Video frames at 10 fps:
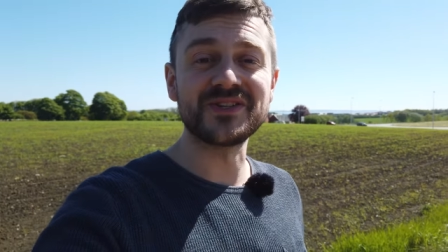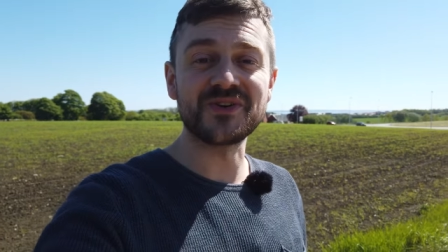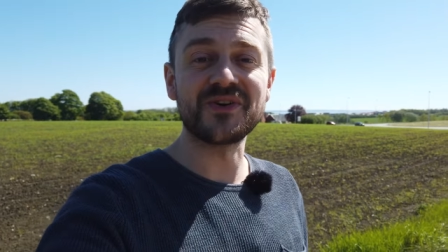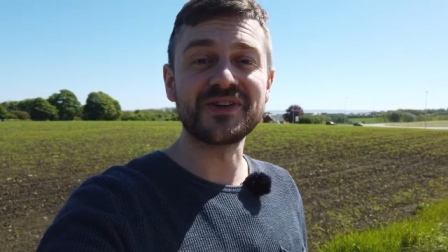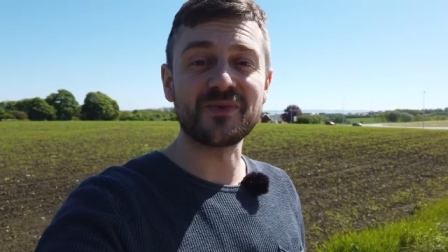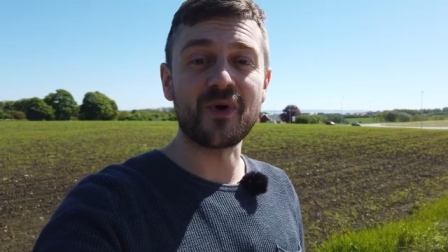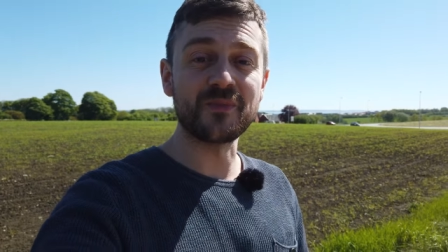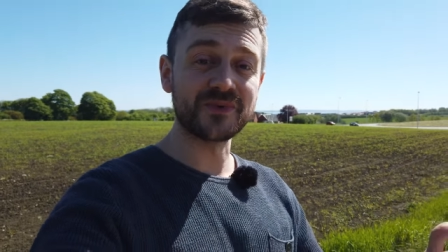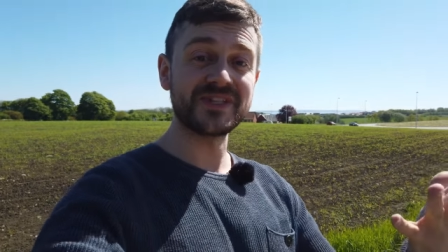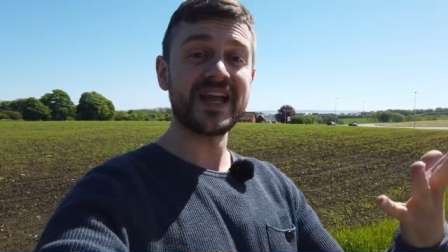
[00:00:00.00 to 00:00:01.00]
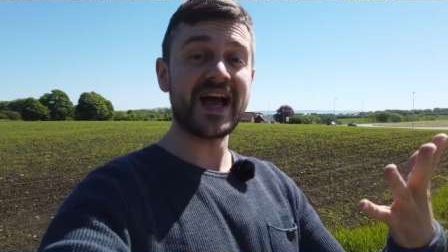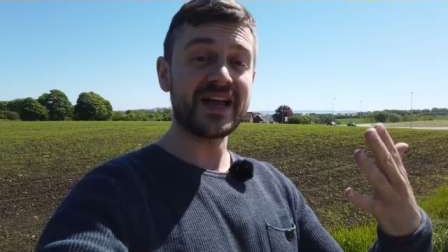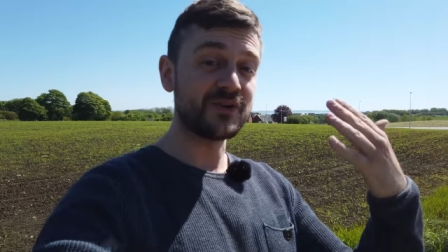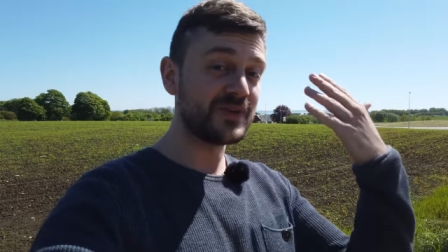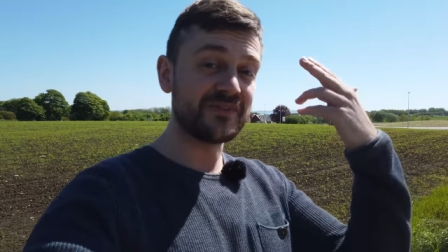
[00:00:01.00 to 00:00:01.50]
enjoying the warmth. You can see
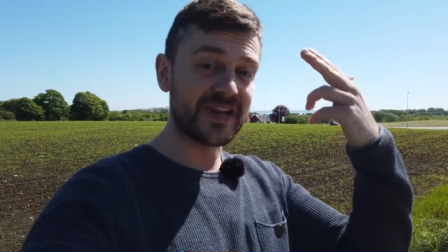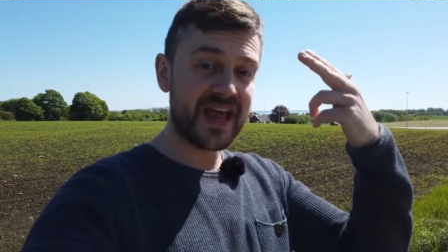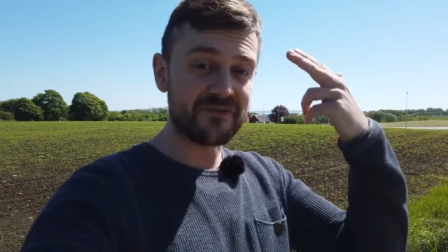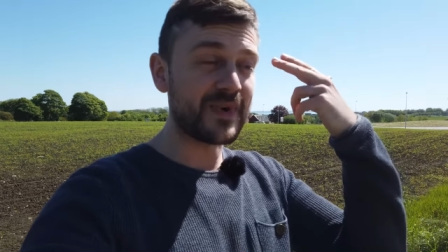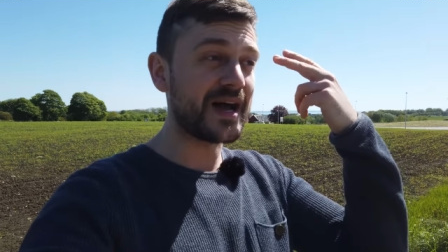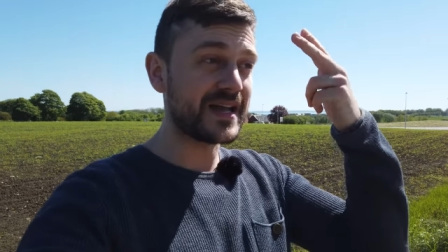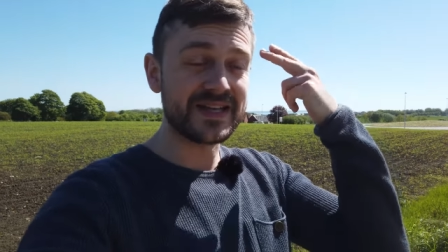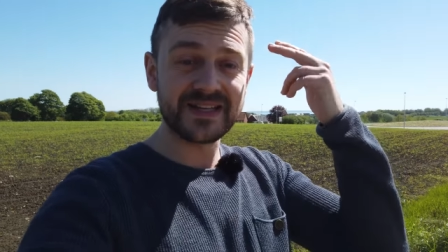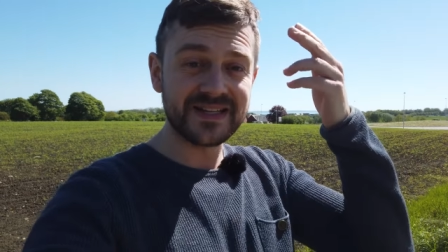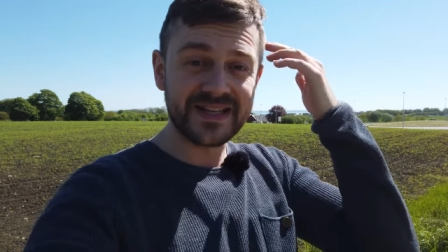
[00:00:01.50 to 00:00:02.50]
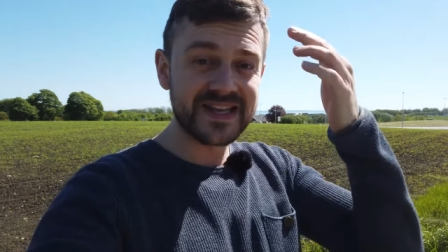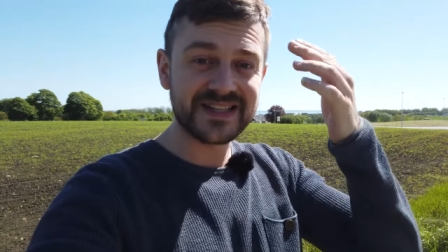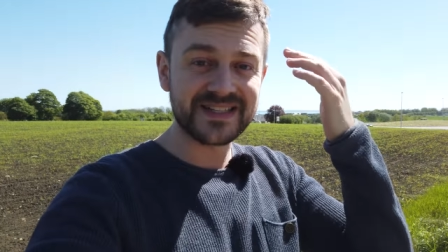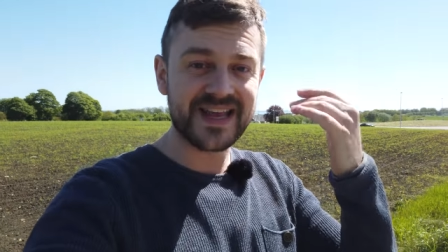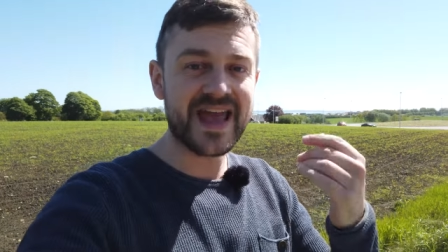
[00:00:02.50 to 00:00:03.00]
I don't even have my
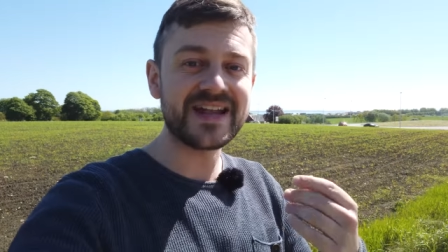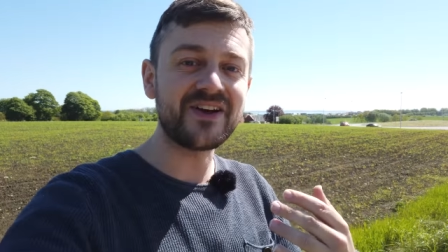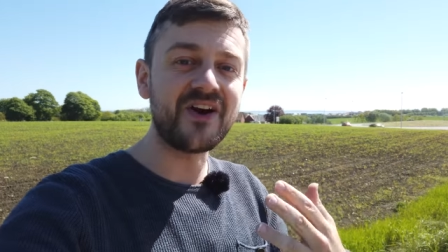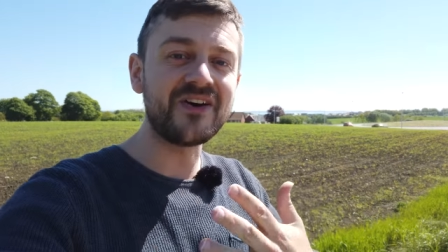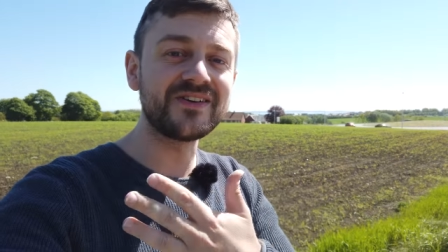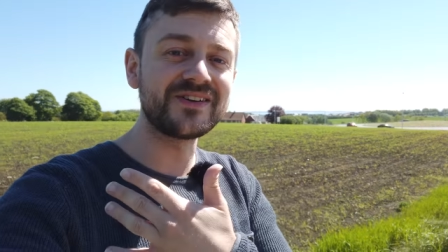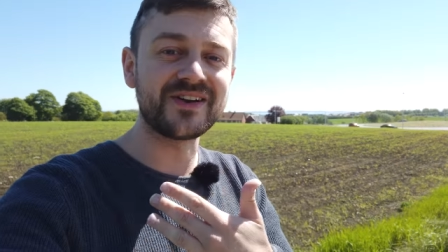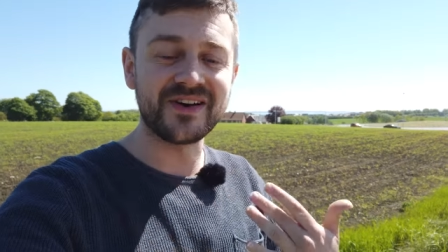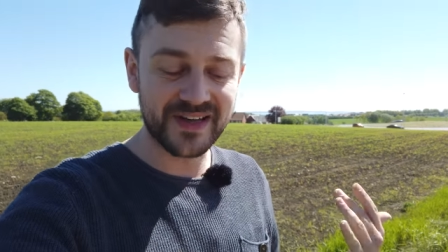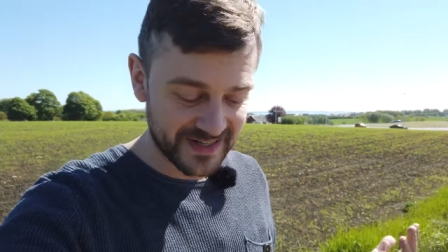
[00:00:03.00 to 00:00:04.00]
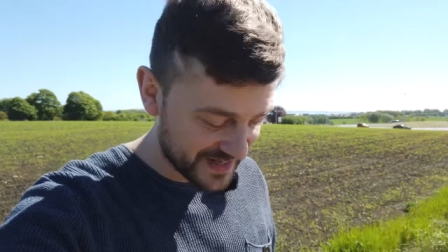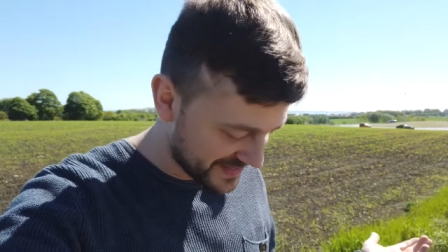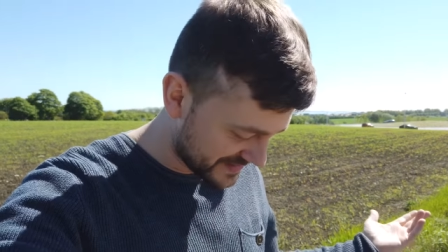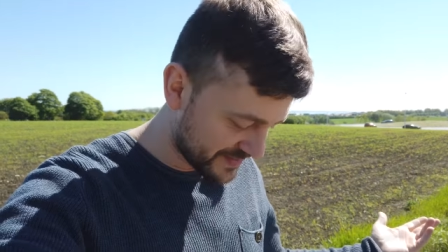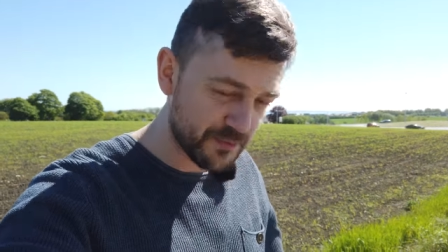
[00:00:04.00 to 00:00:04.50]
knitted hat on and,
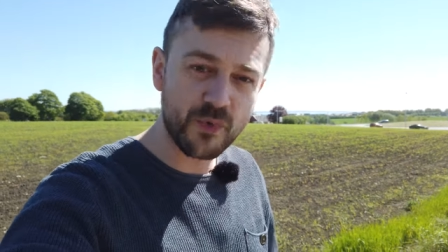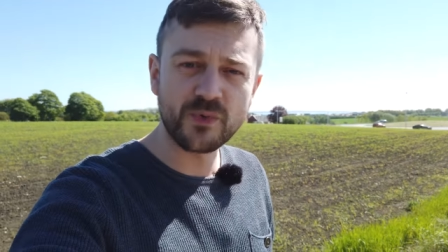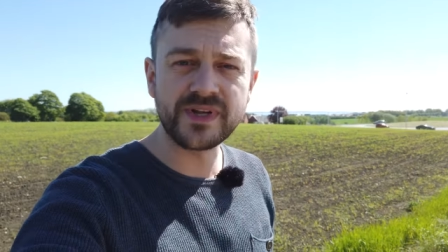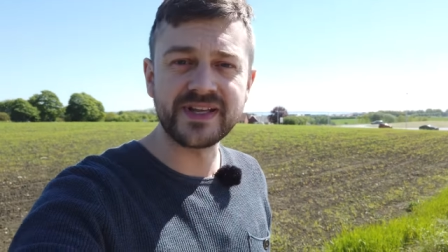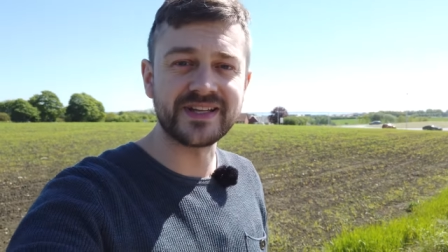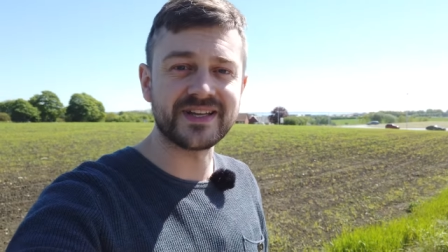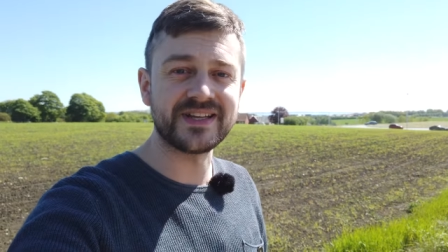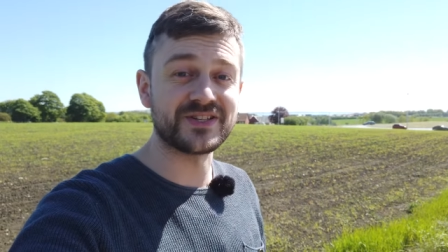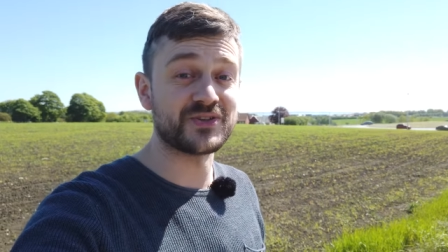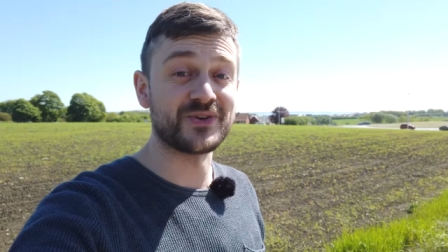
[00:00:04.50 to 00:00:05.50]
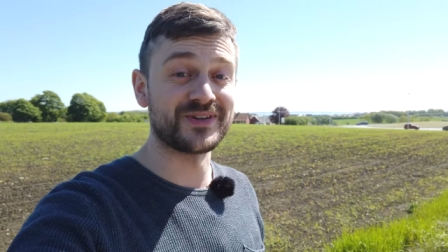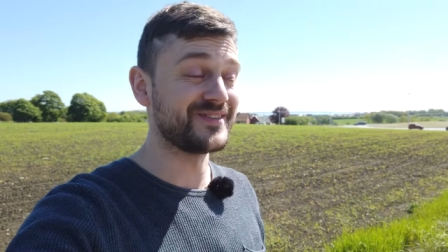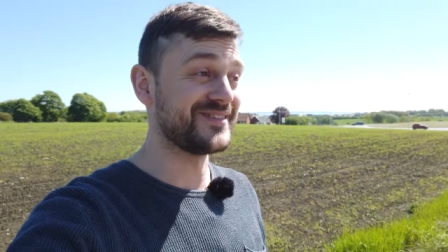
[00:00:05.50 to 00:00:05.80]
and I'm only in, in a shirt,